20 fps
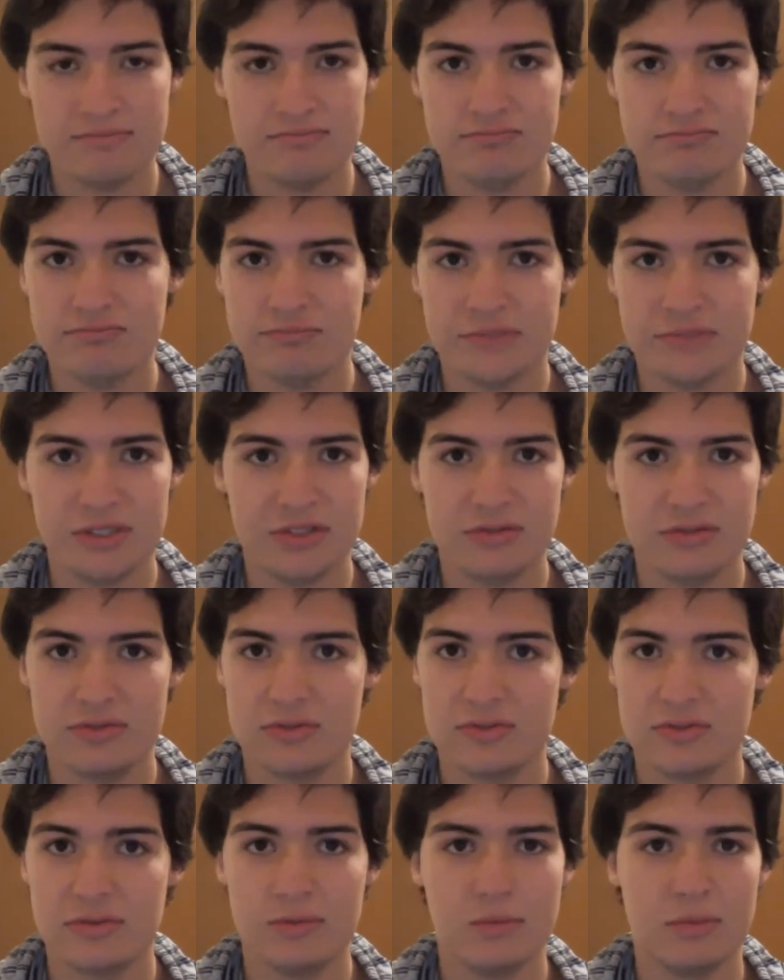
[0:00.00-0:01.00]
There's,
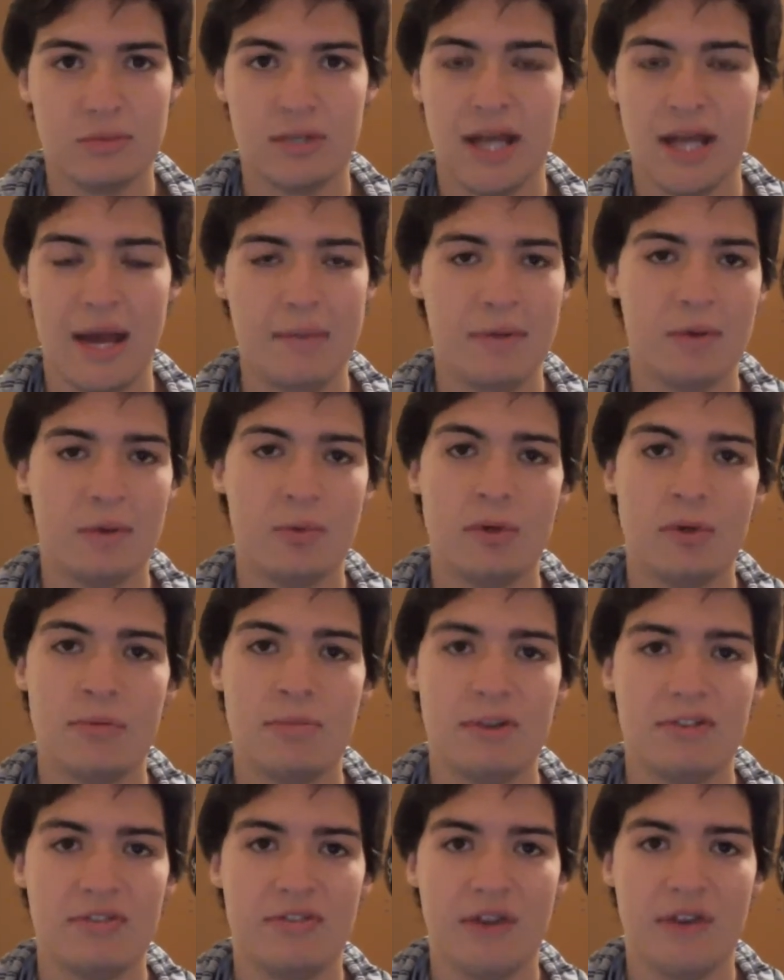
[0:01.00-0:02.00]
I mean, it wouldn't
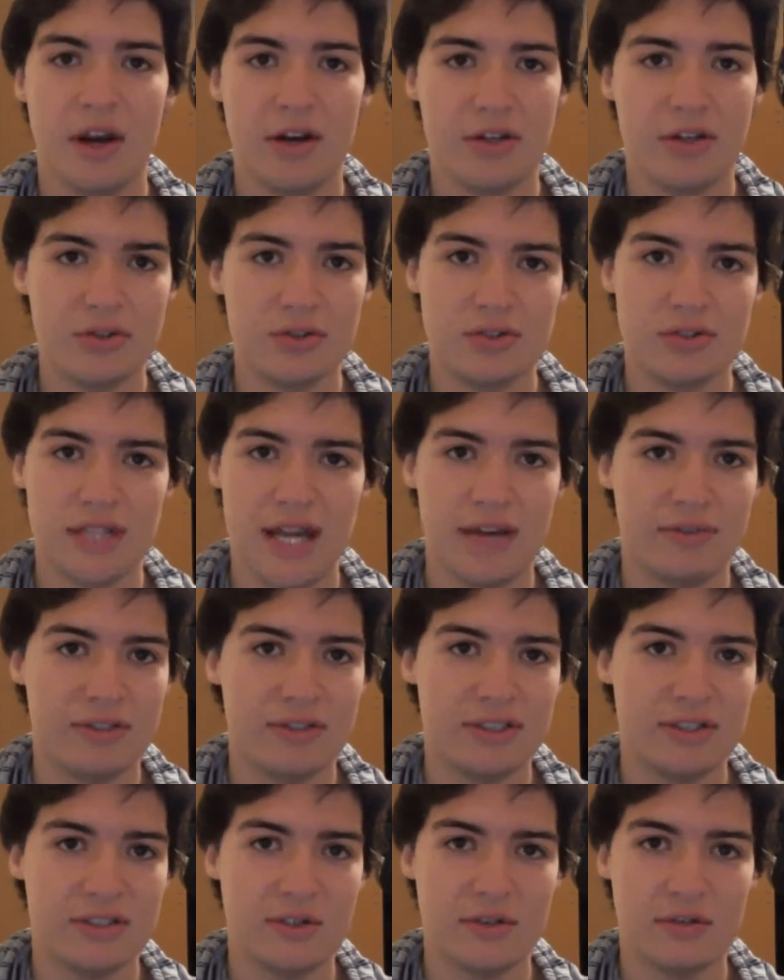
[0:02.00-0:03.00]
be fair to use every
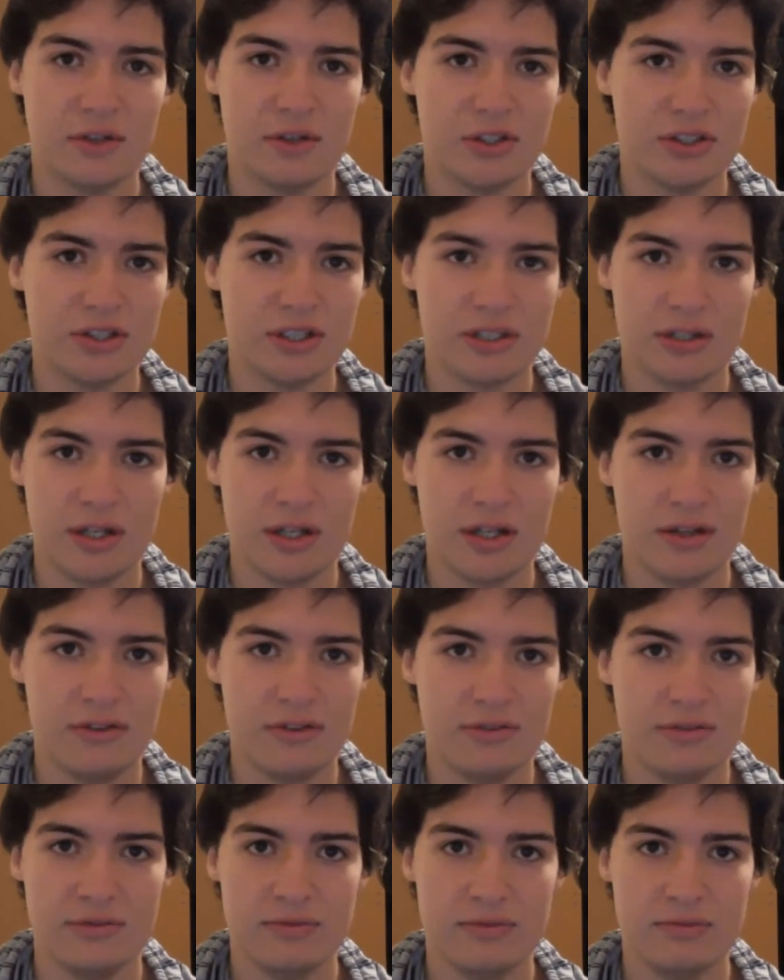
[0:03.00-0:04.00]
single version
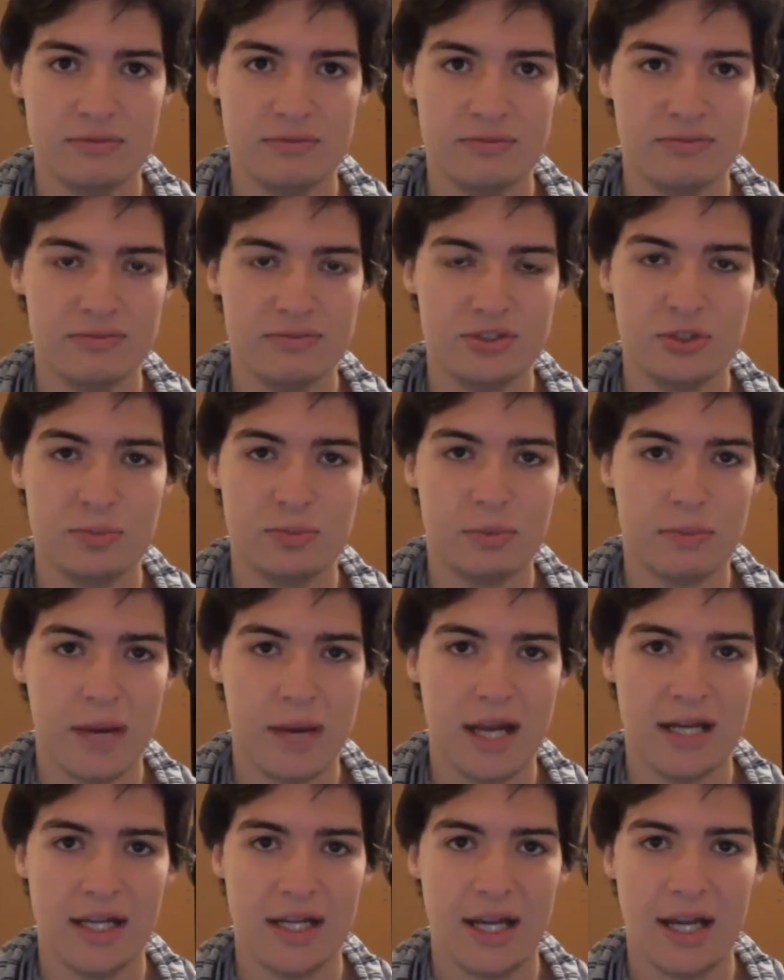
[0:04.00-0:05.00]
of
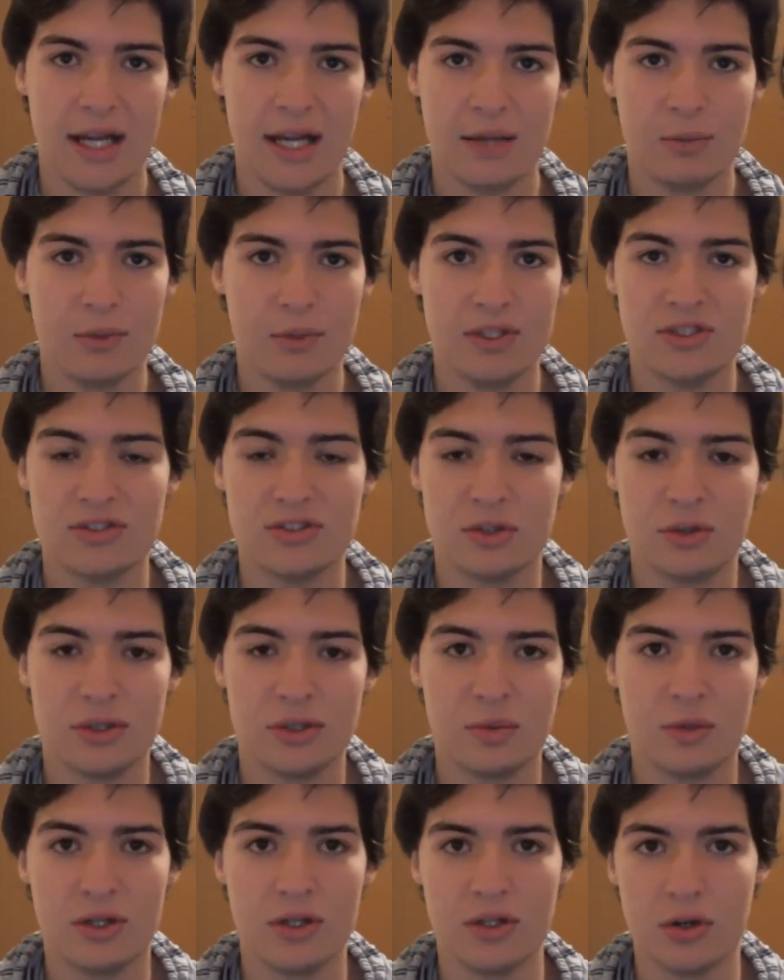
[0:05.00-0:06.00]
Superman when there's only
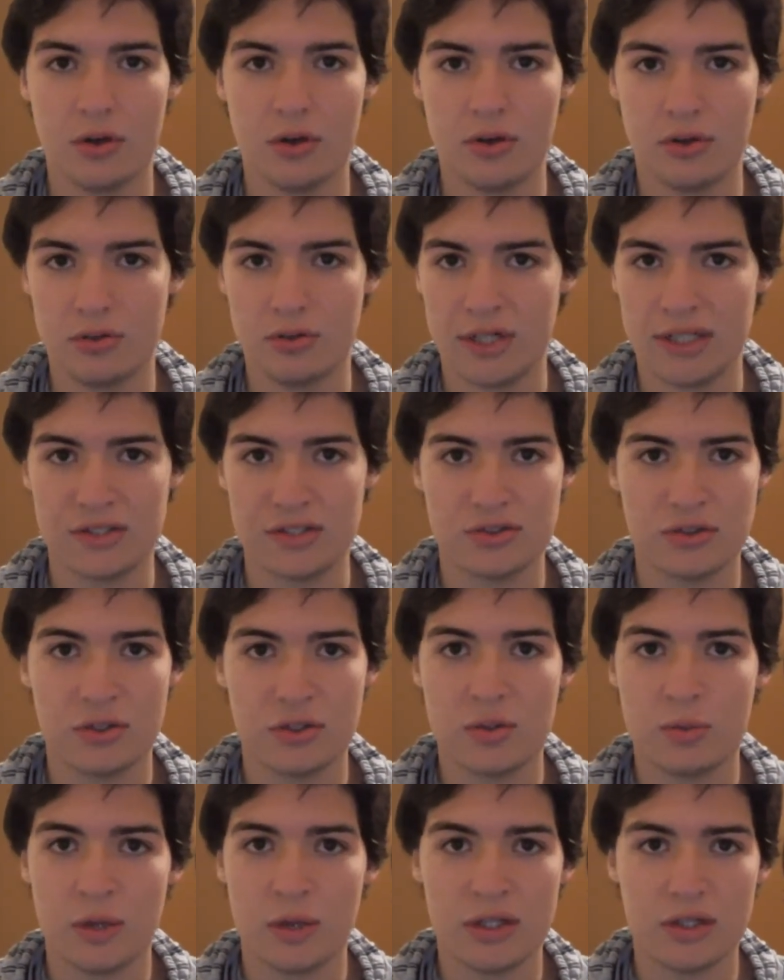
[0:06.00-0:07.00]
one Goku. Like there's
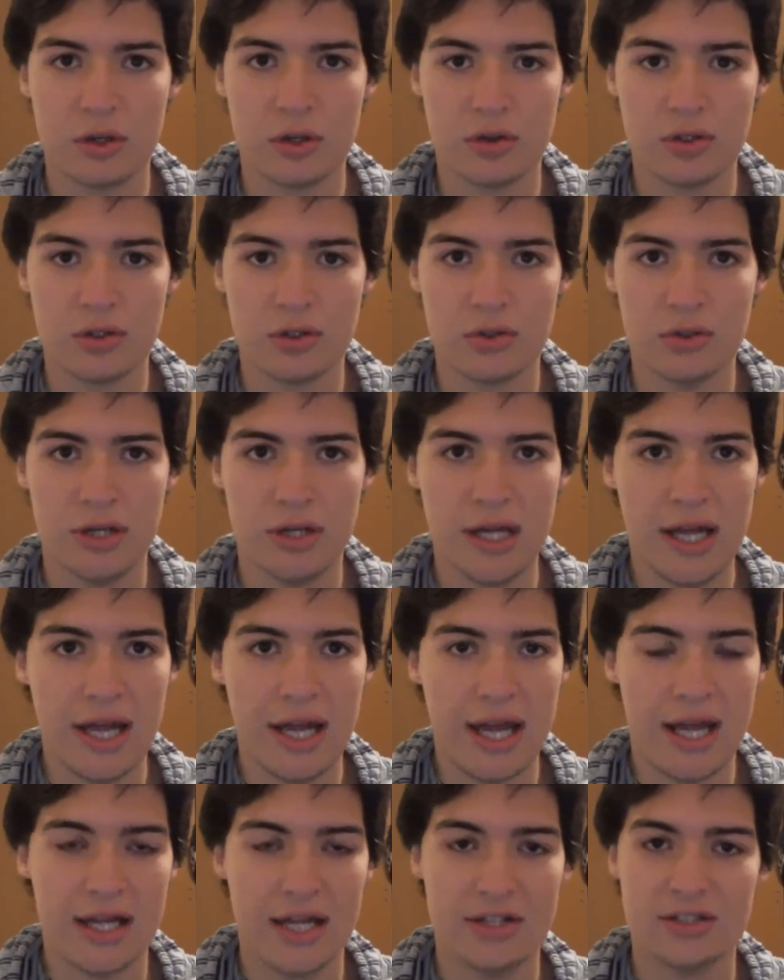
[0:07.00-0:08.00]
only one Goku,
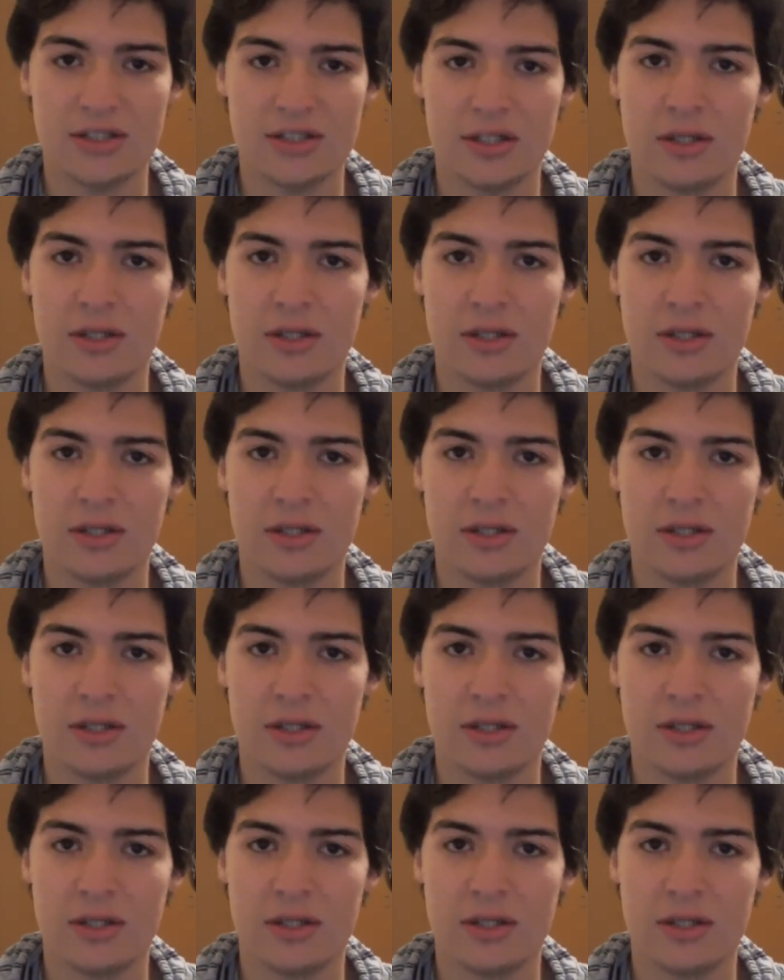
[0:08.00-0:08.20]
and there's a